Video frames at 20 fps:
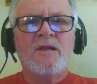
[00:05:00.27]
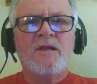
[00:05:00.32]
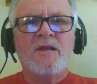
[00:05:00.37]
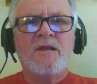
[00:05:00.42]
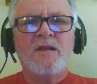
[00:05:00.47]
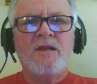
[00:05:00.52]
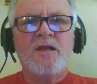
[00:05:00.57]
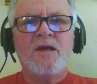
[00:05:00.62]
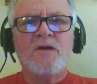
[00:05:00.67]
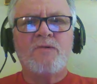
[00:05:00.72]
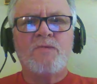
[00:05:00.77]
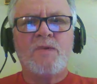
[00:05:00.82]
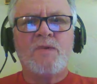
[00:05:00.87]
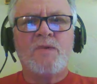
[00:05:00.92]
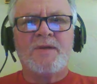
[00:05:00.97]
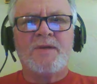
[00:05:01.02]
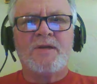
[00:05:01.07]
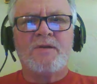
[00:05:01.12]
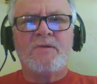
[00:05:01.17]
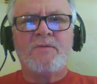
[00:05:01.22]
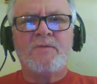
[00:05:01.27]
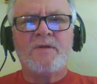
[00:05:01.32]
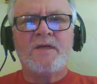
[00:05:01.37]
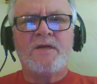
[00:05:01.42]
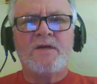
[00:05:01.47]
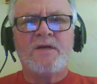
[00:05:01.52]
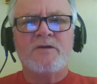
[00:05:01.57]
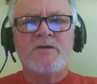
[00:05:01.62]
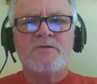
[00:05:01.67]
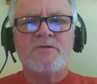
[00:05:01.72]
The young woman only
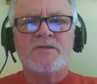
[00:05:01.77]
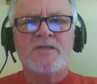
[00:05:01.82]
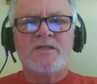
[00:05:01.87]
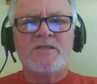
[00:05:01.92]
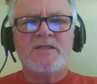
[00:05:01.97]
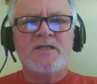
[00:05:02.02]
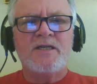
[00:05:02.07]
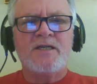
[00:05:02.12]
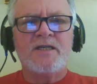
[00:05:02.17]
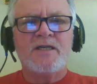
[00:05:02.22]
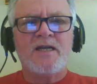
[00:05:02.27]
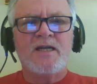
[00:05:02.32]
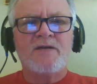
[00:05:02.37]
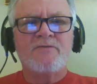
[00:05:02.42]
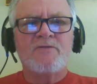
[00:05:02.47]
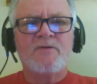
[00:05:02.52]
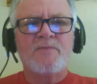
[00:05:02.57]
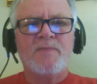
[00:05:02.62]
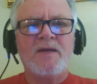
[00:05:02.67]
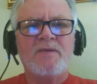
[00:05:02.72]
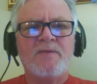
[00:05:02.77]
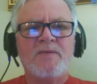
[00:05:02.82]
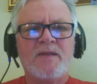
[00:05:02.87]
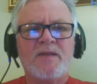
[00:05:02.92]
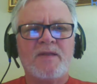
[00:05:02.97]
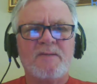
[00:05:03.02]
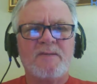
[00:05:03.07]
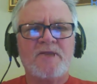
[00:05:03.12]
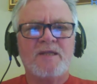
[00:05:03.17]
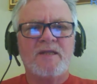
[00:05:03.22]
knows that she can never be with
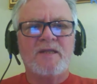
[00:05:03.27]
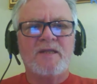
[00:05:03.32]
him,